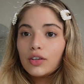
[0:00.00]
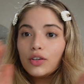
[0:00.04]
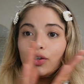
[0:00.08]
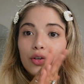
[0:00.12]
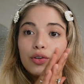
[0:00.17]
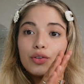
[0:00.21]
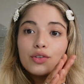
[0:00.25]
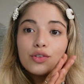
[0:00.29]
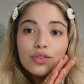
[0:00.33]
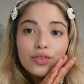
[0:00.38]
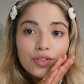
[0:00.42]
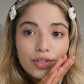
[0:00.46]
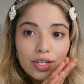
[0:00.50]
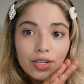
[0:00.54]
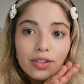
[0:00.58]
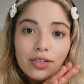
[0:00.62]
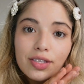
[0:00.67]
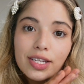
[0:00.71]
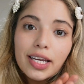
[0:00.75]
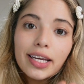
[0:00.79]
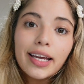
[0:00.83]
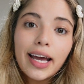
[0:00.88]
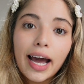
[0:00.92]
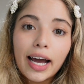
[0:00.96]
You just need to
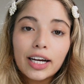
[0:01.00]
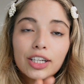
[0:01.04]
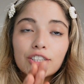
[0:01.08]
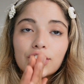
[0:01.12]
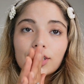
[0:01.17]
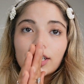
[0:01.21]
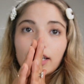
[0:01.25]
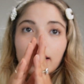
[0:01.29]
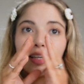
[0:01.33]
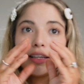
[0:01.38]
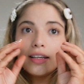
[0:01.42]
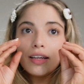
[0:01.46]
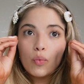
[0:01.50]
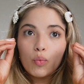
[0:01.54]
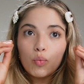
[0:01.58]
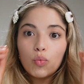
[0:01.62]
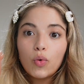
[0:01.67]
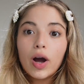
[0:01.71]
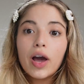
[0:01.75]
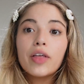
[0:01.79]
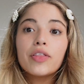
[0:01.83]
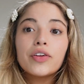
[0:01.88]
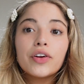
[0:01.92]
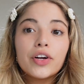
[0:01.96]
take action,
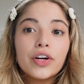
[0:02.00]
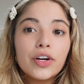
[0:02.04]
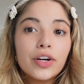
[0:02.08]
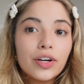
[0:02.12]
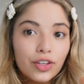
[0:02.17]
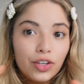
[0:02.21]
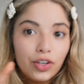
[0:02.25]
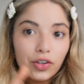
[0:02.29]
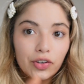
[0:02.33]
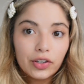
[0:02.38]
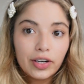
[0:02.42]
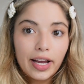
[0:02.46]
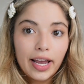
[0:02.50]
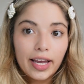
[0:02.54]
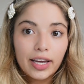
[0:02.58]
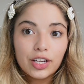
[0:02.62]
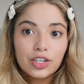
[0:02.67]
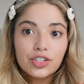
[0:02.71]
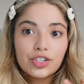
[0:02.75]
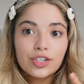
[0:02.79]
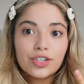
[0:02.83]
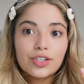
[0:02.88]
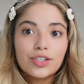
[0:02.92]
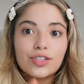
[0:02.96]
whether you're
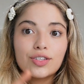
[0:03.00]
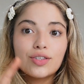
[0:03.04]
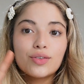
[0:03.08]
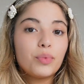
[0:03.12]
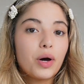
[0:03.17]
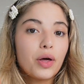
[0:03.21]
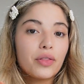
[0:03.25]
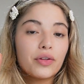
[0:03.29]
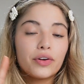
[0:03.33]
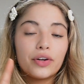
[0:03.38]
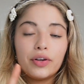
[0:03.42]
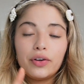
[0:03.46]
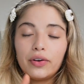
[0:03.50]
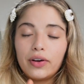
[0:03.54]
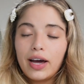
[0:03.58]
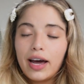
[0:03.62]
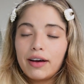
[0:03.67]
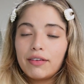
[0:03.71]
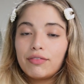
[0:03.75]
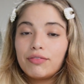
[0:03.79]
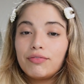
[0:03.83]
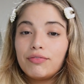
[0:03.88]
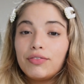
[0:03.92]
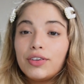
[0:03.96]
anxious, whether you
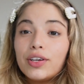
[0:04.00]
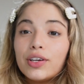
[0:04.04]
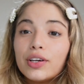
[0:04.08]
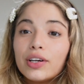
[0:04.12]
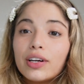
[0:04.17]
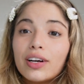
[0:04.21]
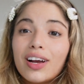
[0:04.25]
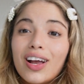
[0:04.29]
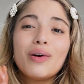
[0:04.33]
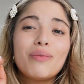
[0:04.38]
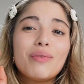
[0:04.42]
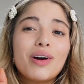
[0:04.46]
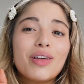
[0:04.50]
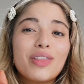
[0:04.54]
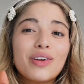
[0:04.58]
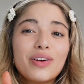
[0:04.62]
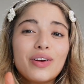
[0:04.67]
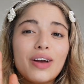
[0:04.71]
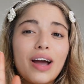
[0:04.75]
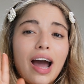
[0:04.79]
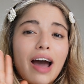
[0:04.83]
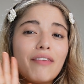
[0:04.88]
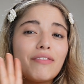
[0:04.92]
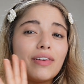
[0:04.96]
have fear, whether
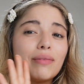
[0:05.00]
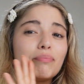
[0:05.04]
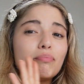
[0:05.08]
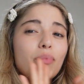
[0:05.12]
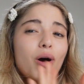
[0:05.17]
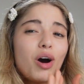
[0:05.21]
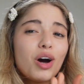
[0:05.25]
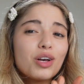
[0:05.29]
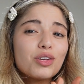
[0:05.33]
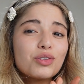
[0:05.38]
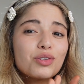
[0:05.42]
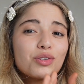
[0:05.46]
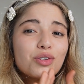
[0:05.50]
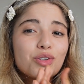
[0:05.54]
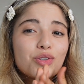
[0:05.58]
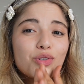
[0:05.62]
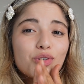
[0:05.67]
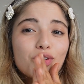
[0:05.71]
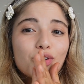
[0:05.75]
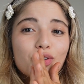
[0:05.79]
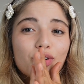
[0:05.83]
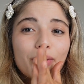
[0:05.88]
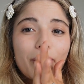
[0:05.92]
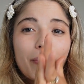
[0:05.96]
you have imposter
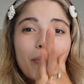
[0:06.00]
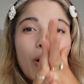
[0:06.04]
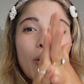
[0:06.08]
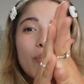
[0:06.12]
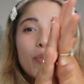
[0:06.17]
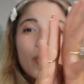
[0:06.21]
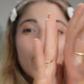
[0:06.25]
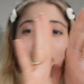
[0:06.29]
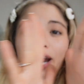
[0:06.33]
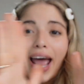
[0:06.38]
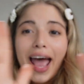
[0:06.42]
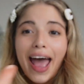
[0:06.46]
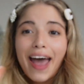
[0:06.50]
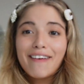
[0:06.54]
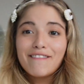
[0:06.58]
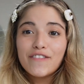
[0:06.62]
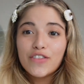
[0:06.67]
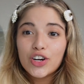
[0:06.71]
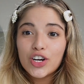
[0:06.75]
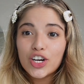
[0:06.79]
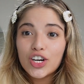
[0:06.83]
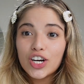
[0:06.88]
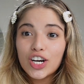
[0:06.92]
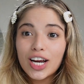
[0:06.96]
syndrome,
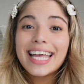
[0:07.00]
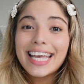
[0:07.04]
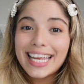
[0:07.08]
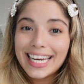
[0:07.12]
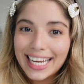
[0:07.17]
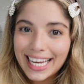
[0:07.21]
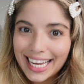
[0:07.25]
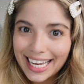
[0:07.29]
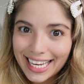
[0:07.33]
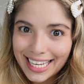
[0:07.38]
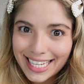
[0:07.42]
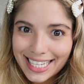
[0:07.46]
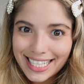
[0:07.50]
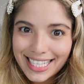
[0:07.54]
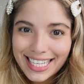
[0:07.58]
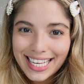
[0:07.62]
whatever it is.